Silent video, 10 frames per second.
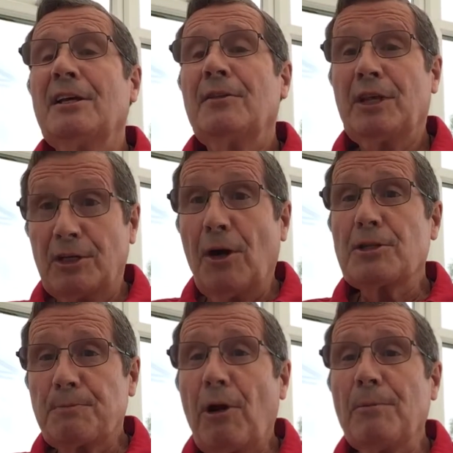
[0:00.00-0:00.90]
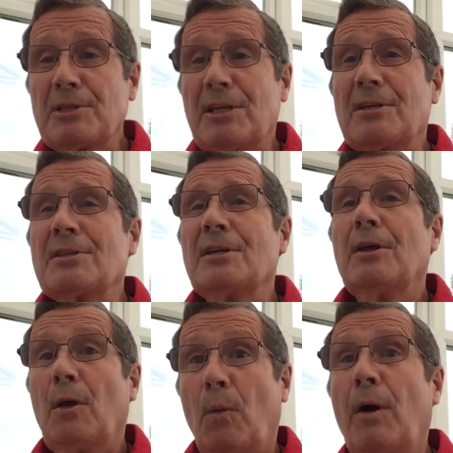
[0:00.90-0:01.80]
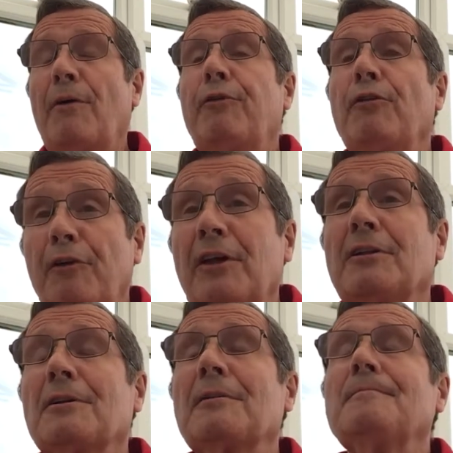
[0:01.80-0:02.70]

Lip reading: that God's promises were fulfilled.